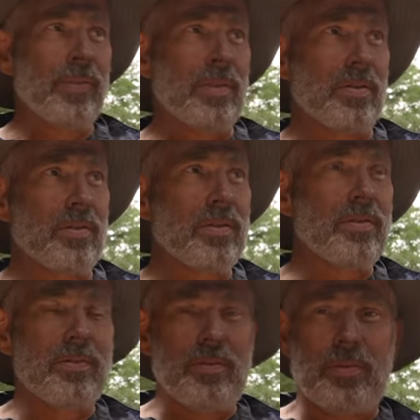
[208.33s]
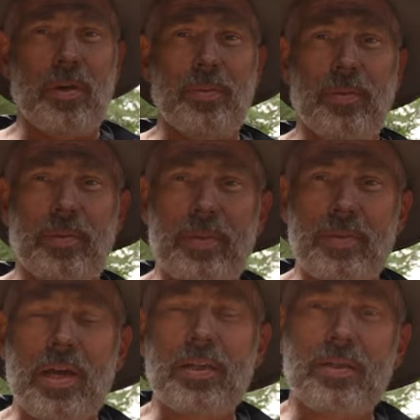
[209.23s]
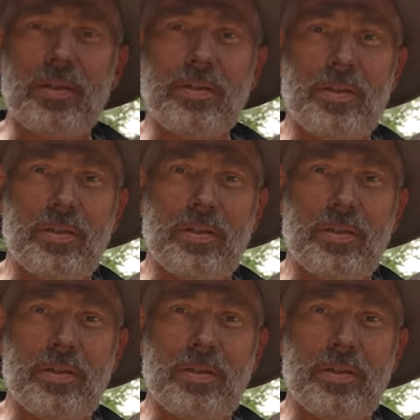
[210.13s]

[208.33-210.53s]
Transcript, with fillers: So it's a couple of things that does.